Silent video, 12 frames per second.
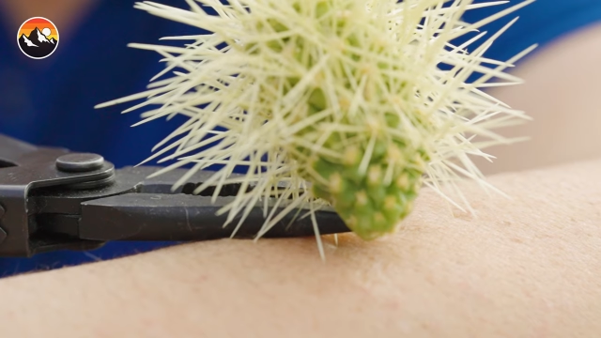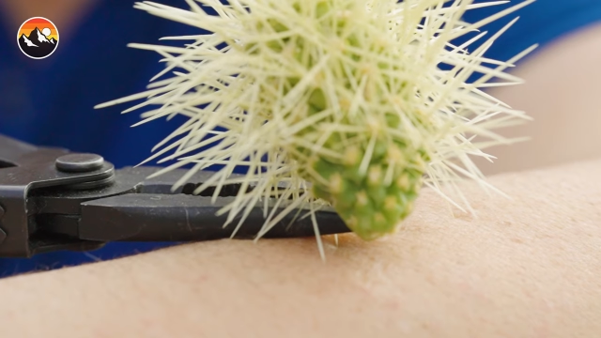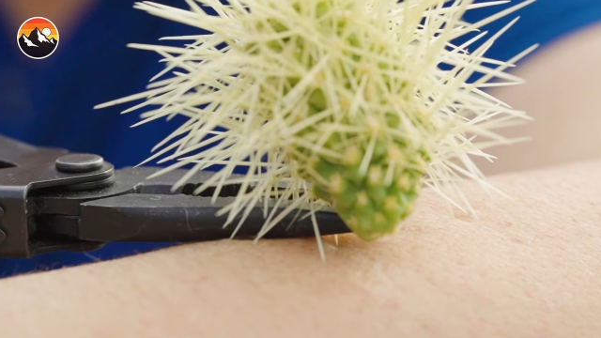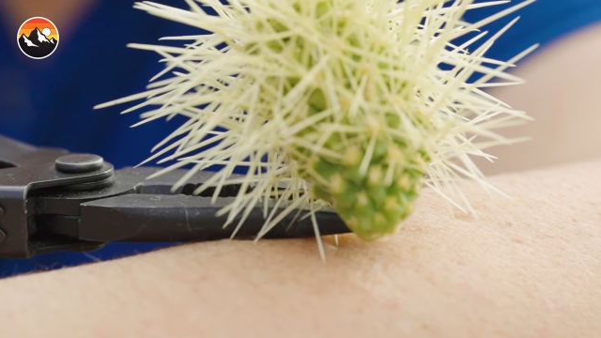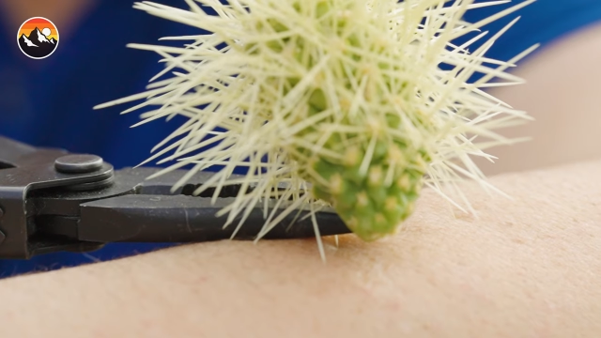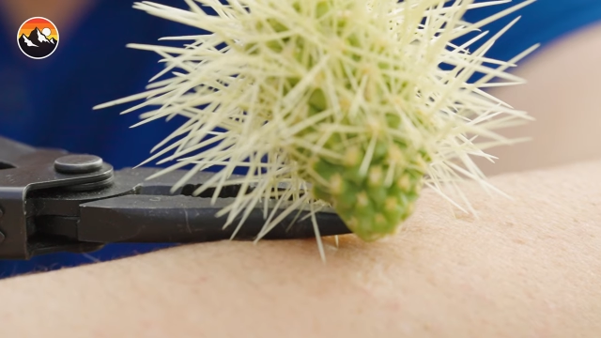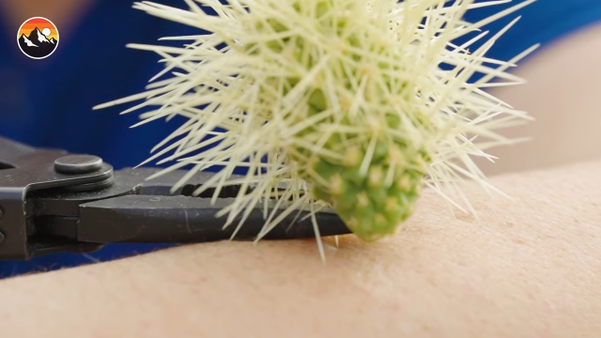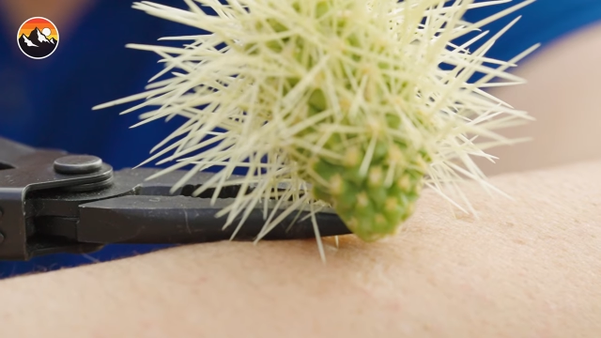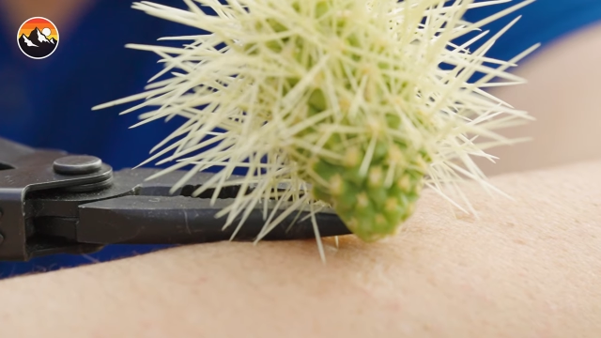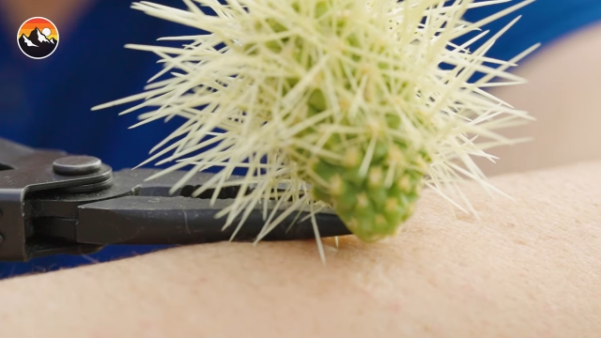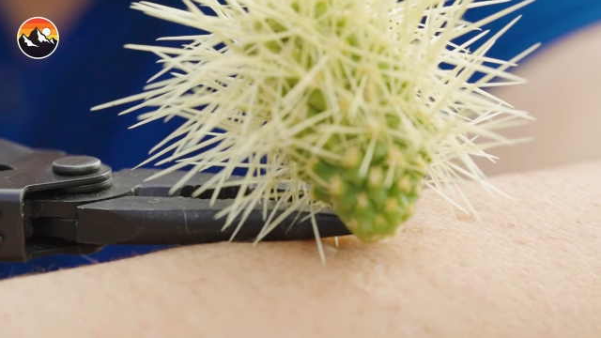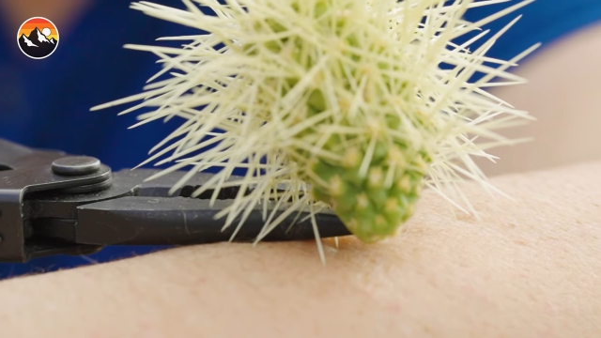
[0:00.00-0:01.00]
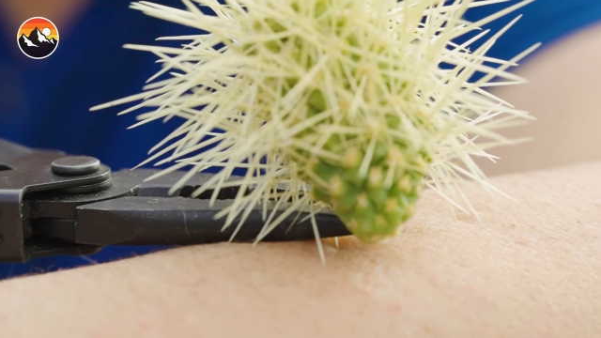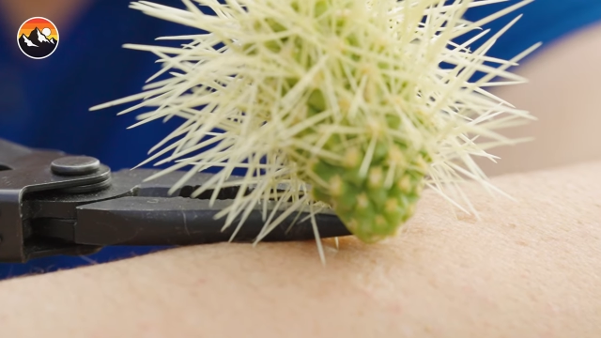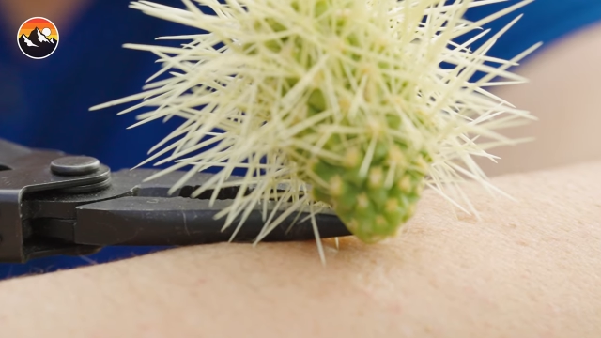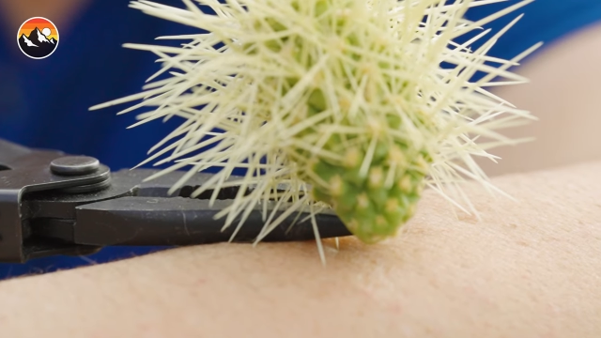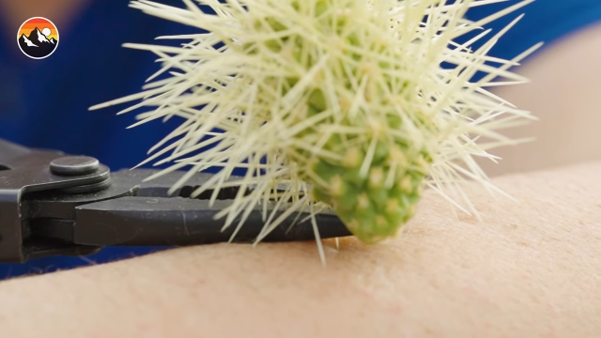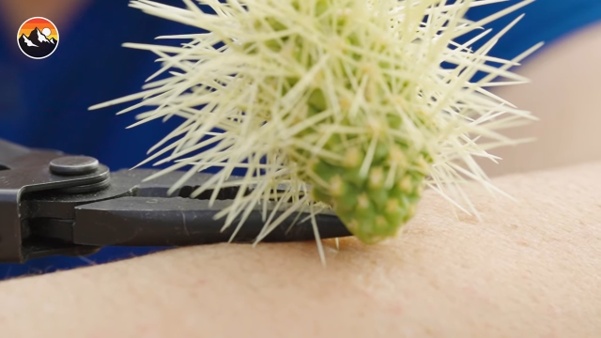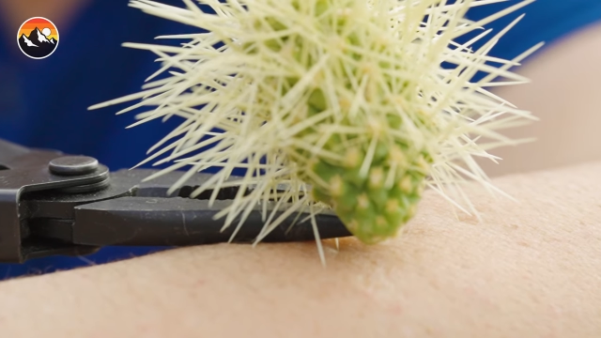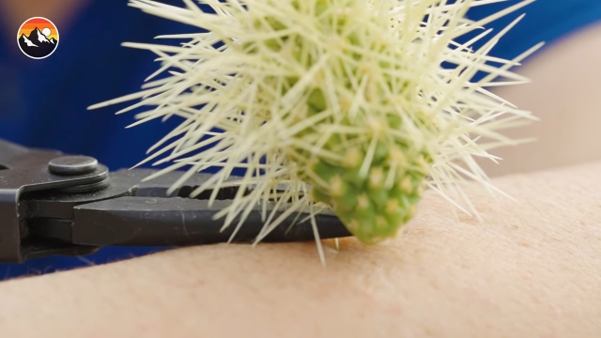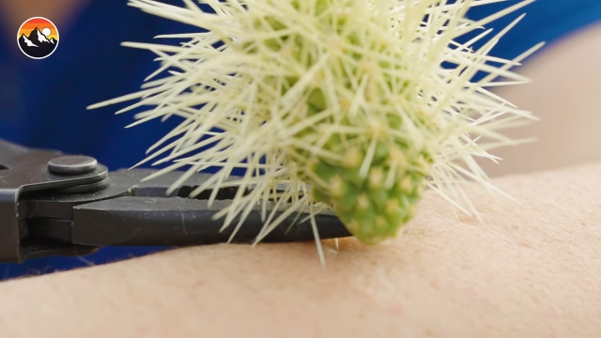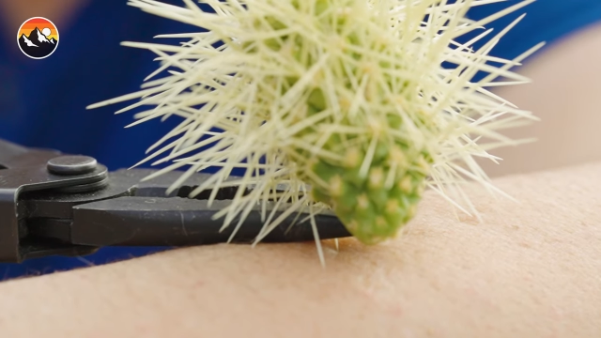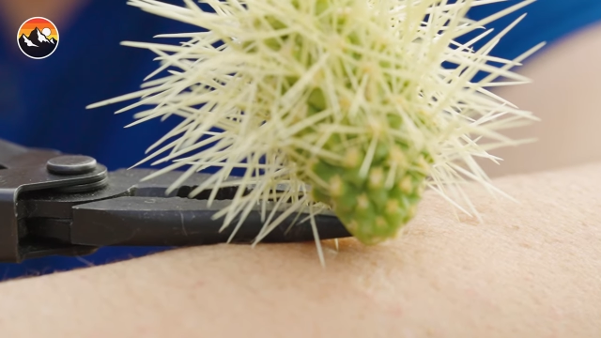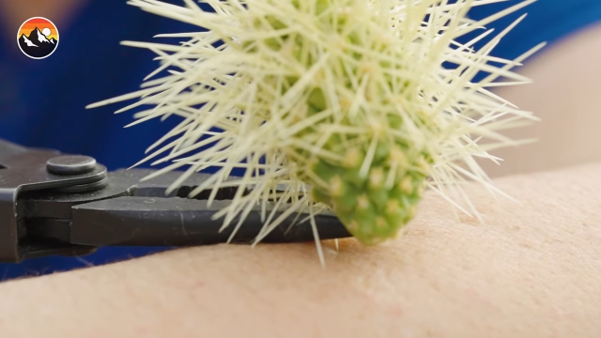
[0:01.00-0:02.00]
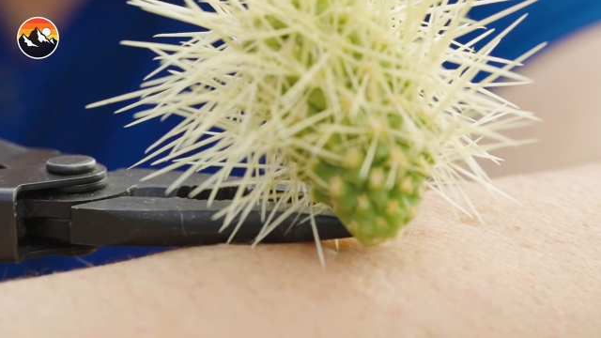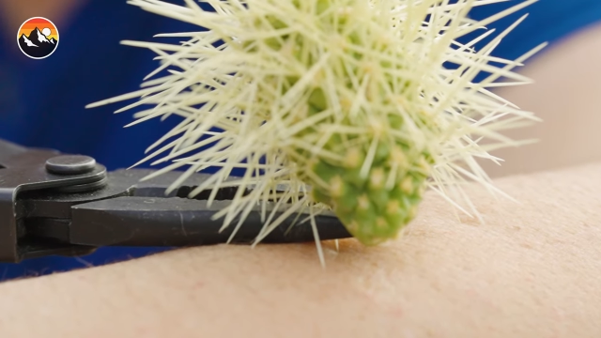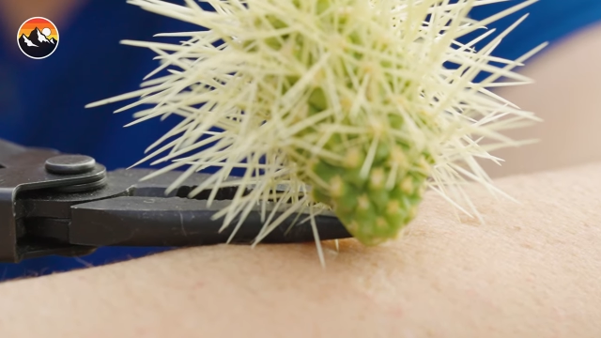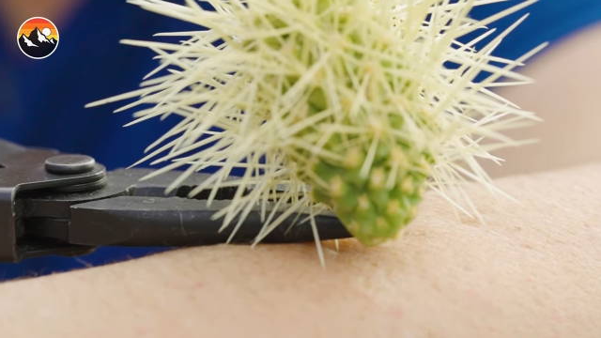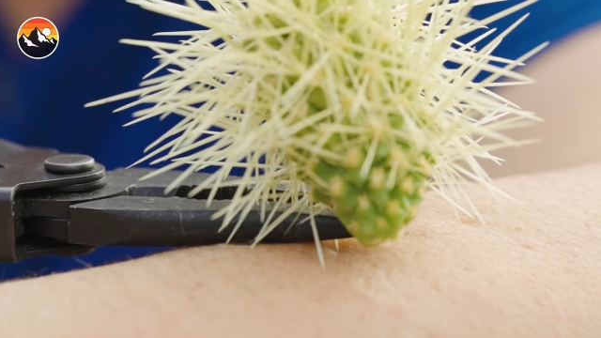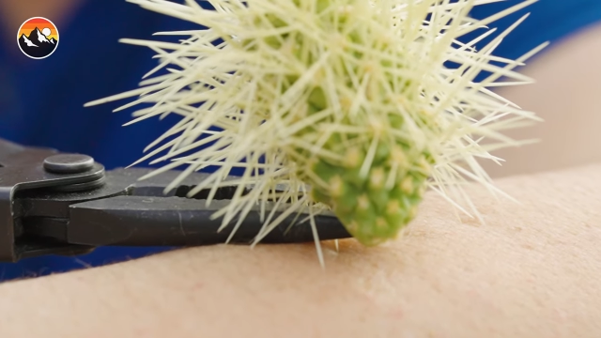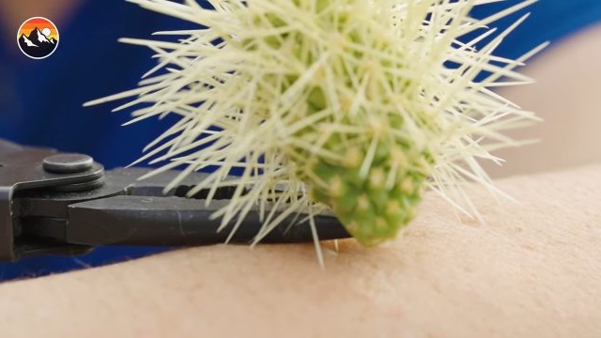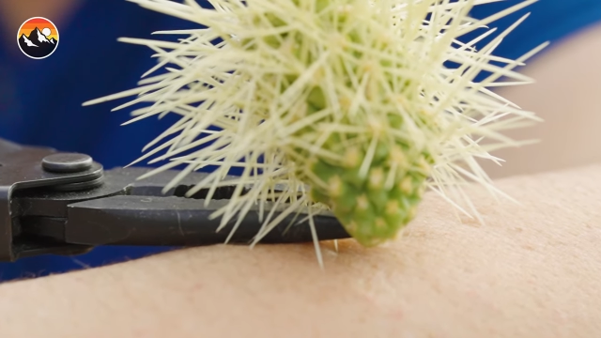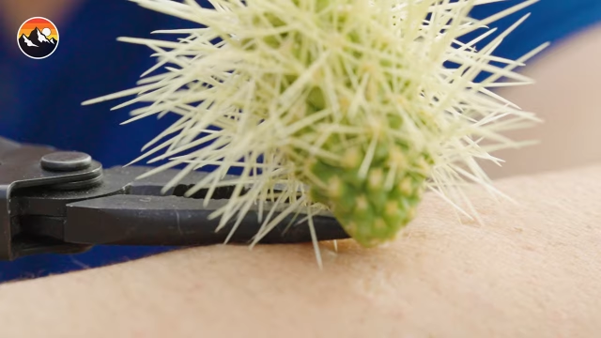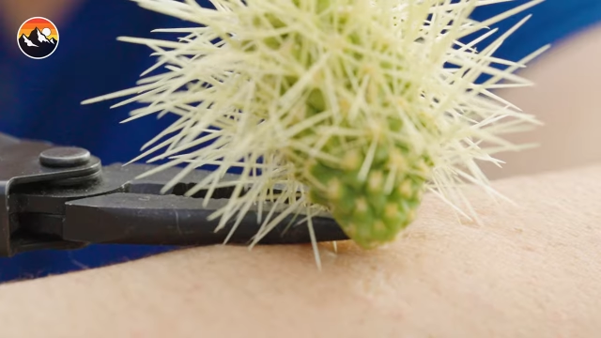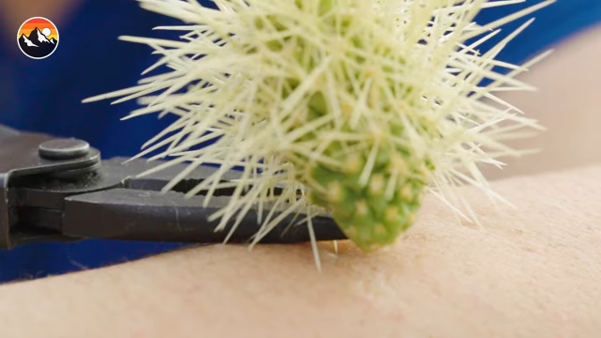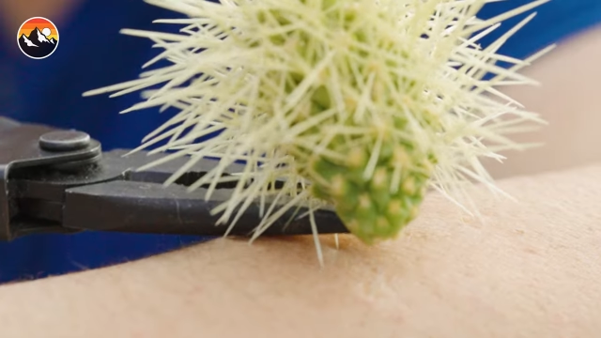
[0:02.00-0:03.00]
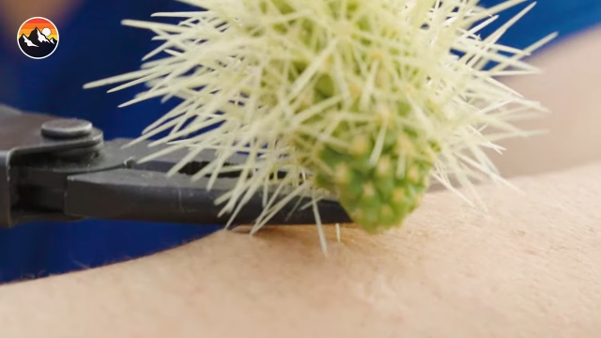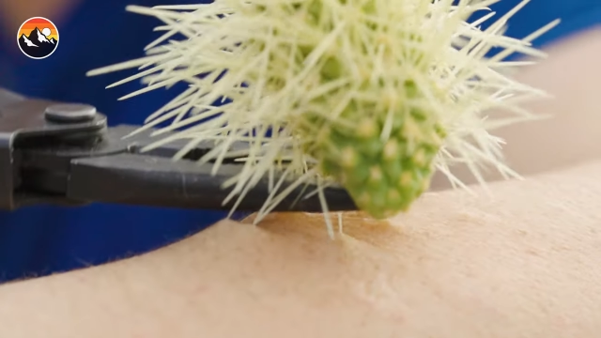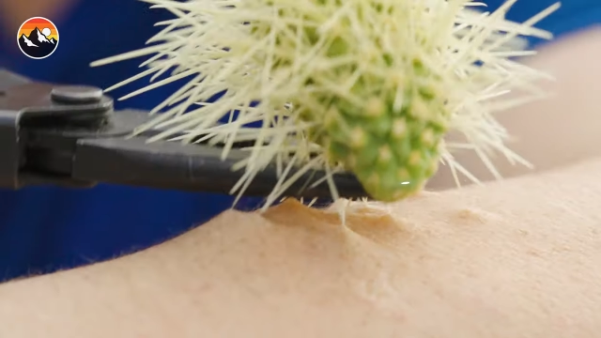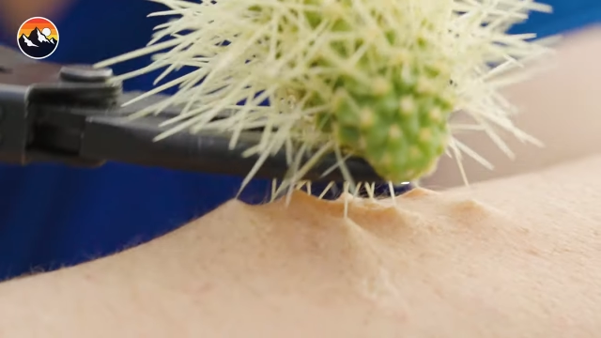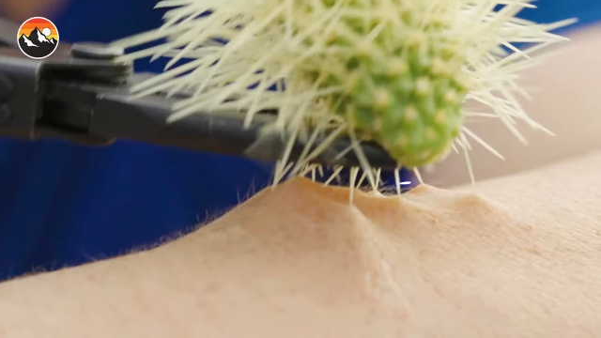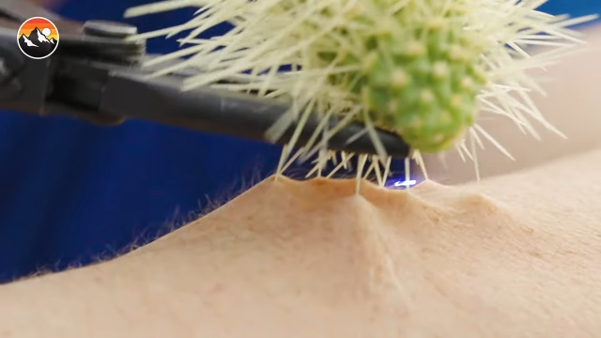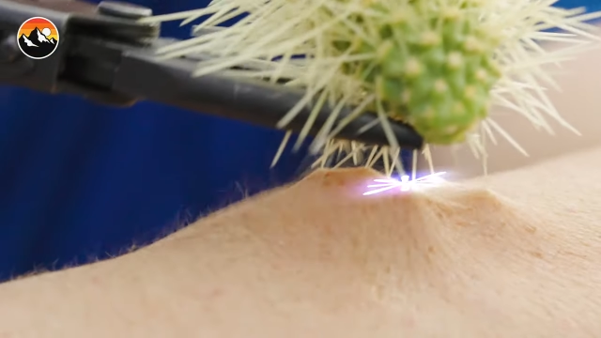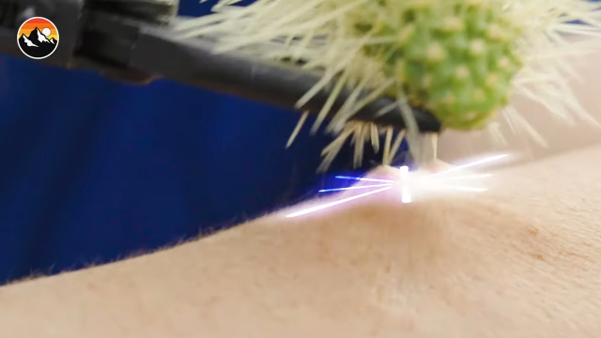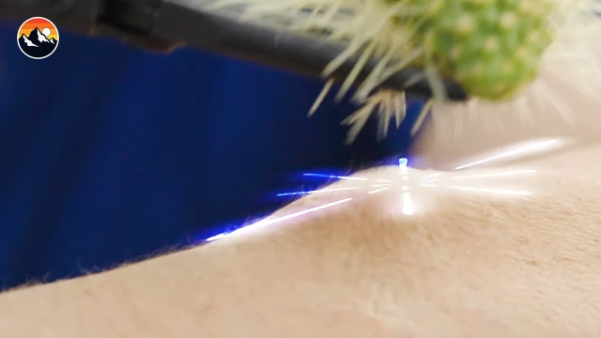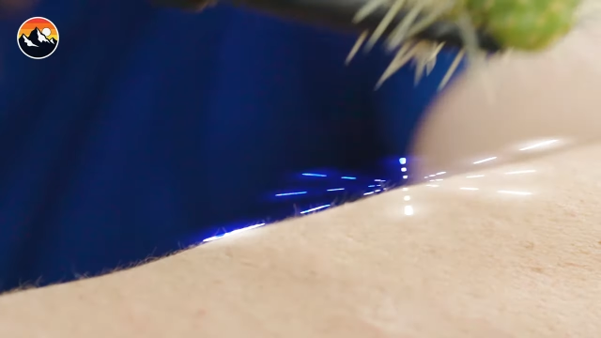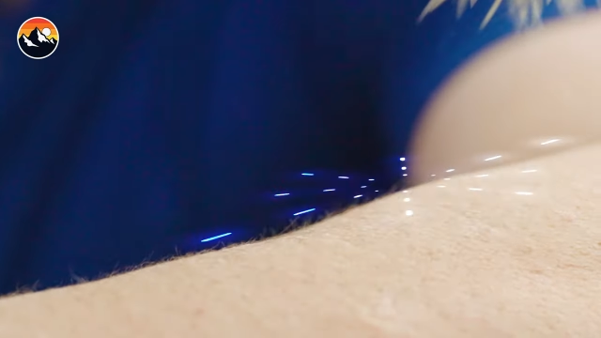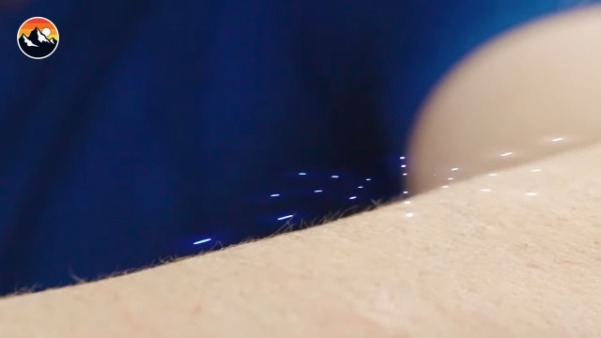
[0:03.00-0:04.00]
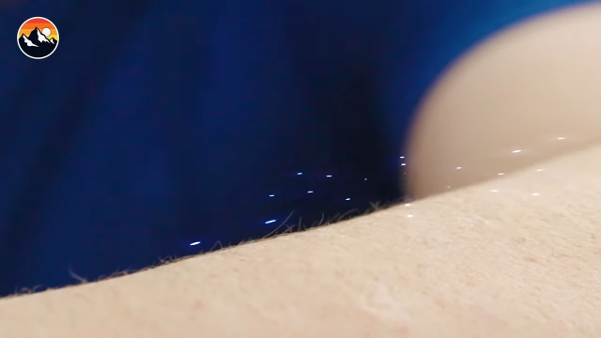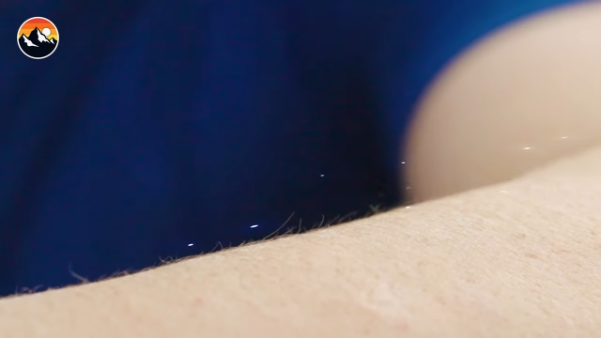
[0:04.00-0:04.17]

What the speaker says: Nobody's mouth can be seen.